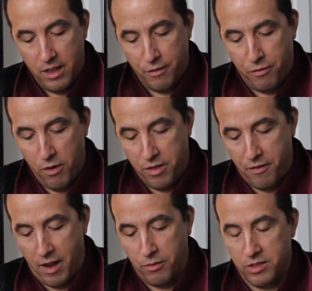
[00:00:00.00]
The fourth
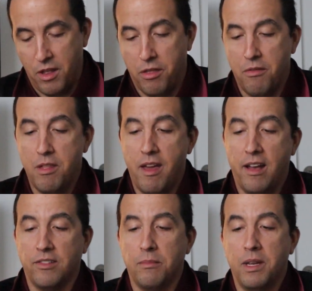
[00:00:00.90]
event was the
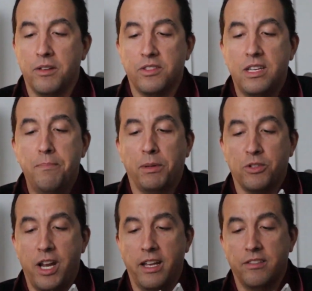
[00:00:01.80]
3,000-meter
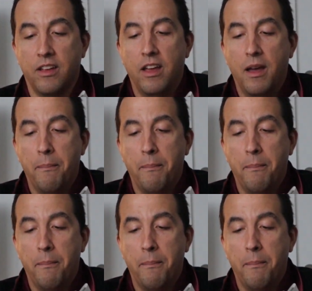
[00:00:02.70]
steeplechase.